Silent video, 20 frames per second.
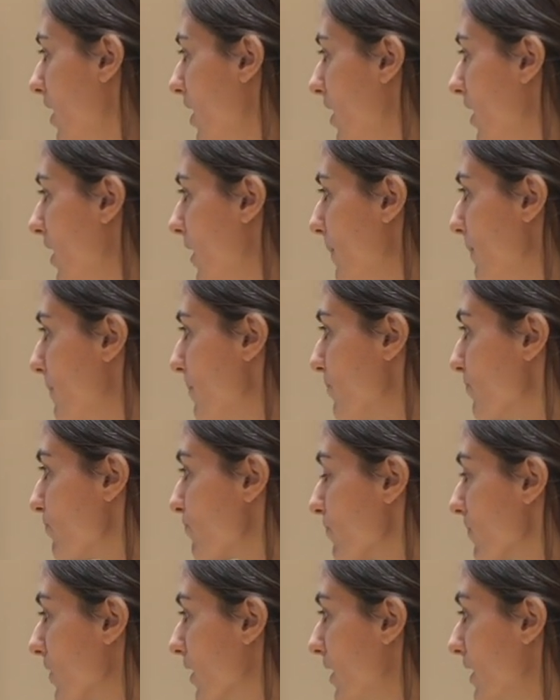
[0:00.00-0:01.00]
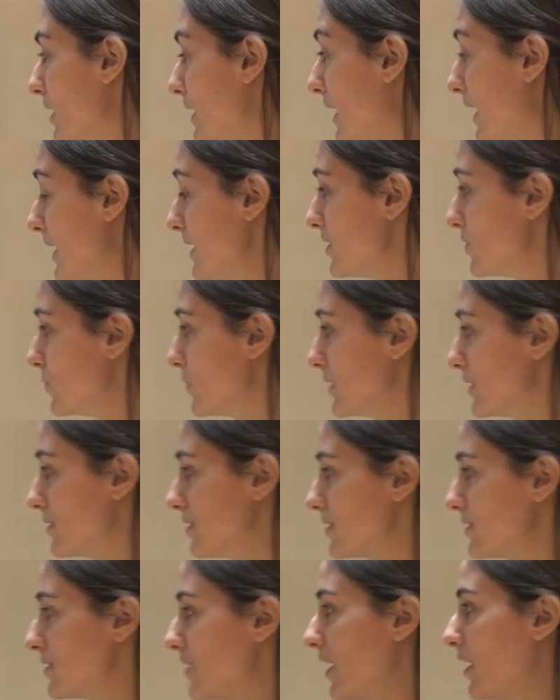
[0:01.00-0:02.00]
And later when
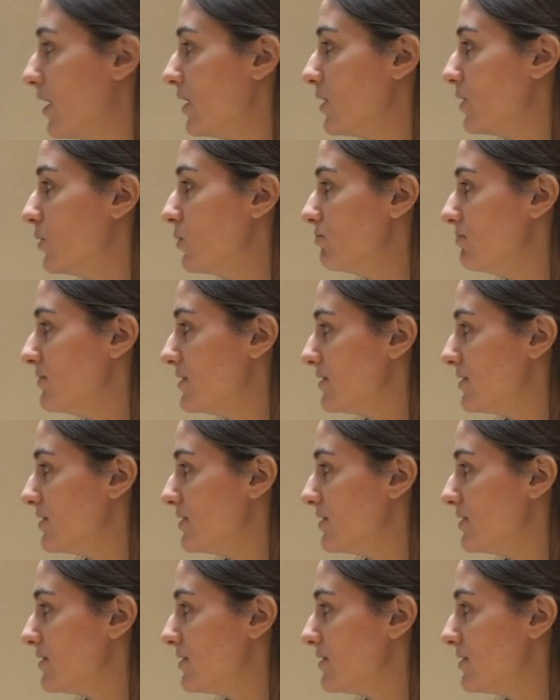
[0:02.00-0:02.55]
the cell